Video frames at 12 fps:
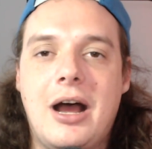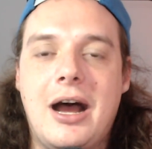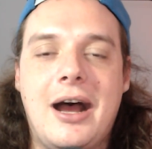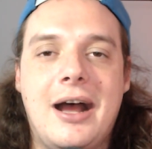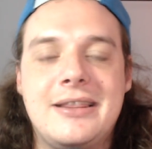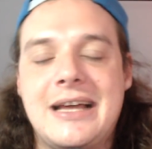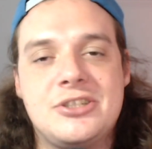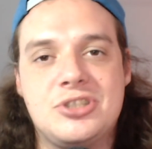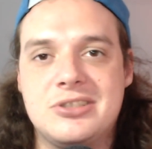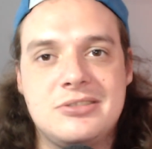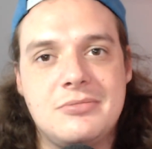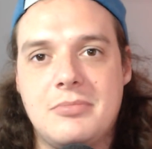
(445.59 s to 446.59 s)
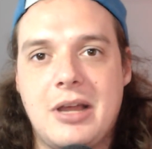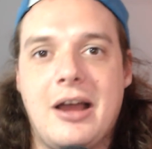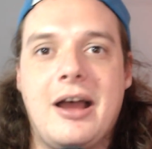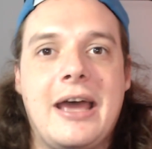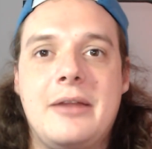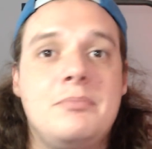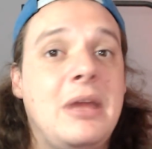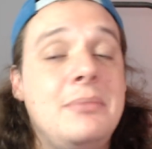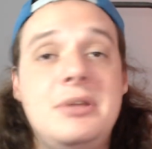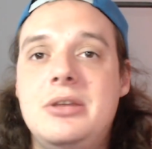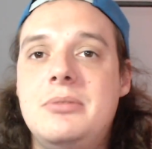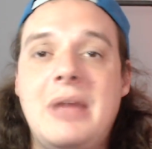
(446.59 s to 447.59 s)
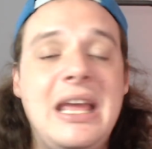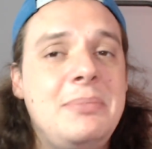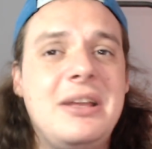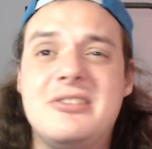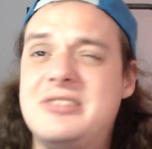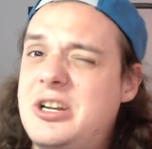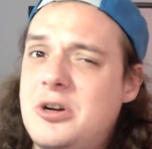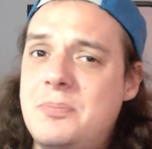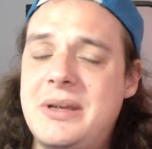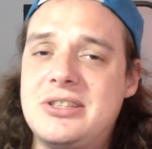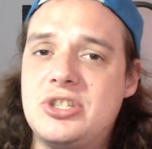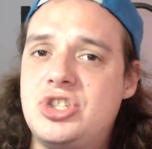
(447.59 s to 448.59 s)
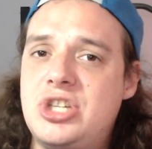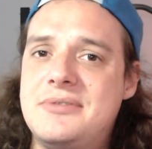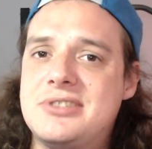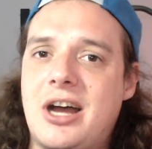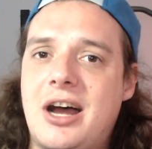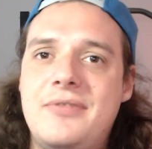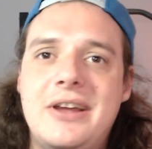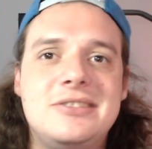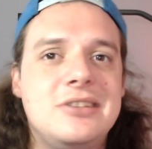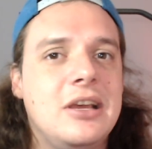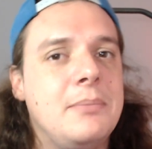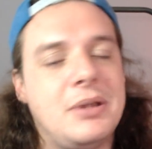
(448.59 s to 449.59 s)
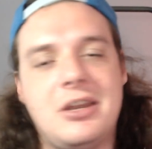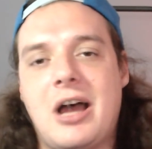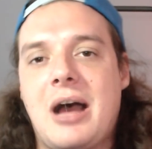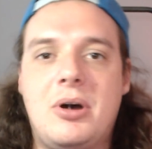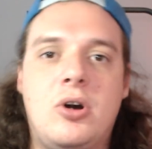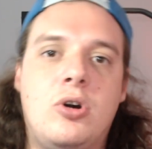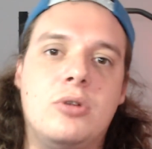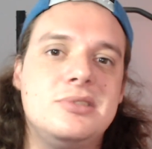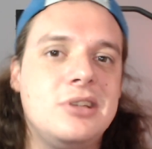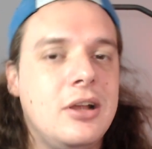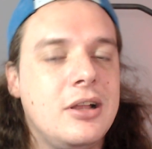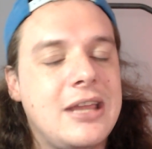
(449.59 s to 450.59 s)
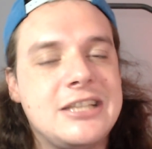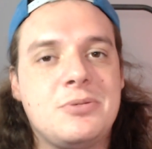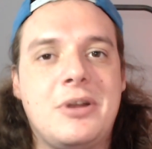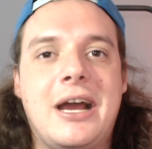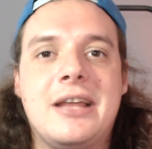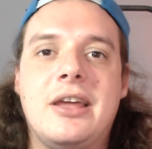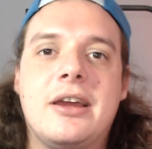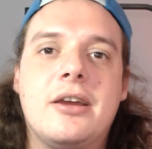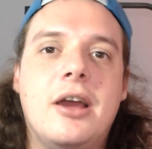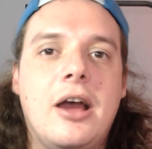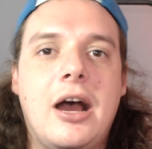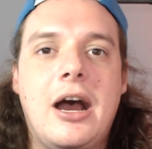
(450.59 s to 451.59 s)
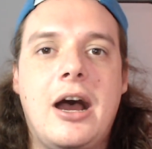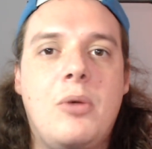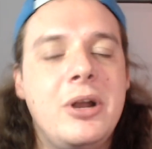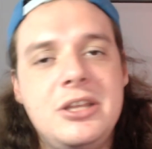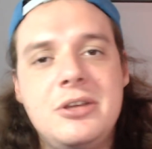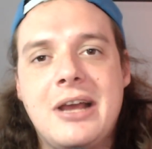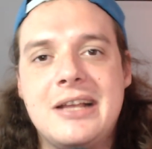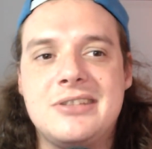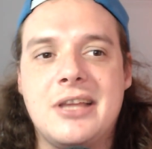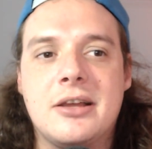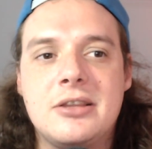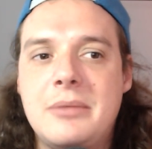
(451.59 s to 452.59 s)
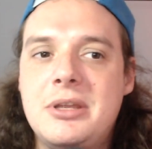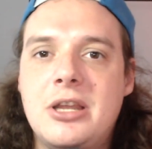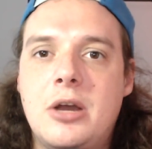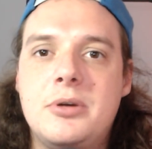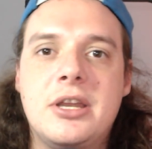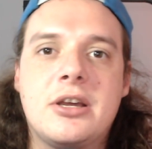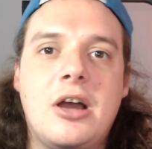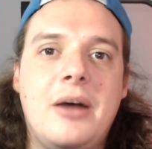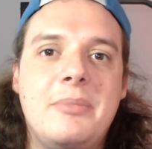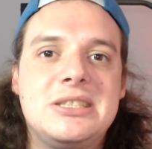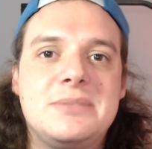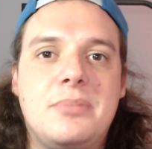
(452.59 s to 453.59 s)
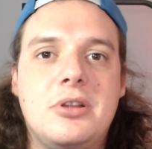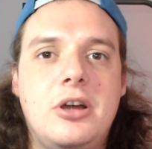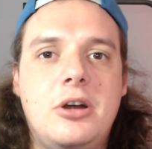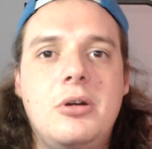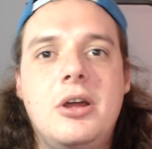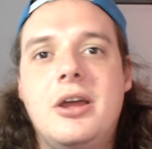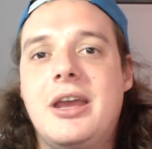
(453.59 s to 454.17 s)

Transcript: Uh, that just uh, maybe maybe a little bit the Chiefs' offense, but not Mahomes. That's what I think. Uh, what do you guys think? Let me know in the comments below.